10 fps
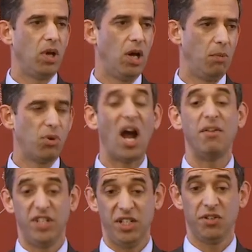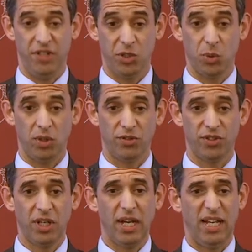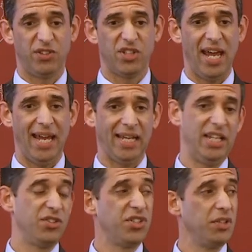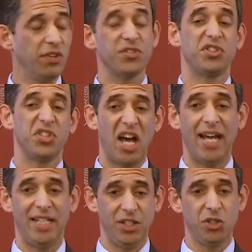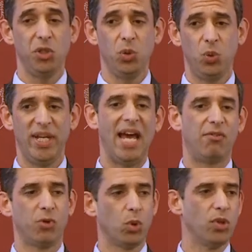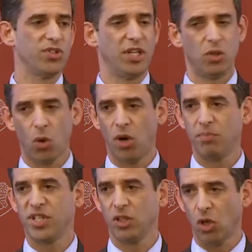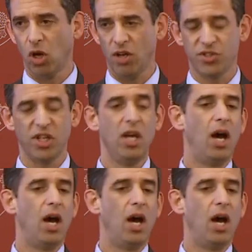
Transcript: uh, private individuals and saying in civil society too we have rules and norms and laws